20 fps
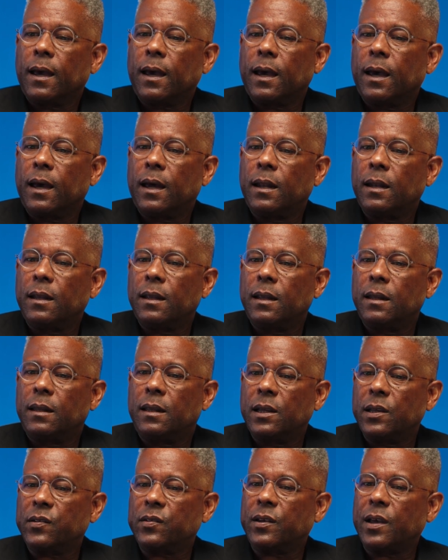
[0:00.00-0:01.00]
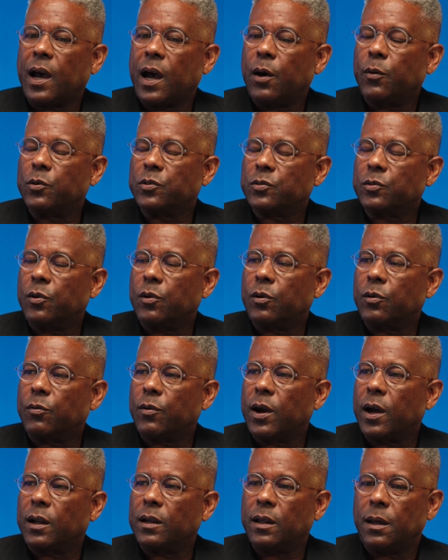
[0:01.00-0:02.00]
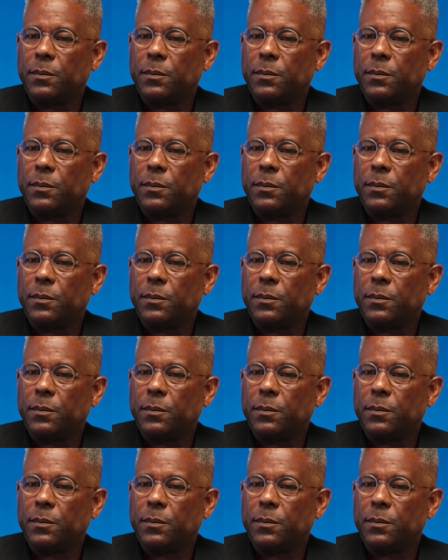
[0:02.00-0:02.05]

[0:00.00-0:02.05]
And this guy was going around.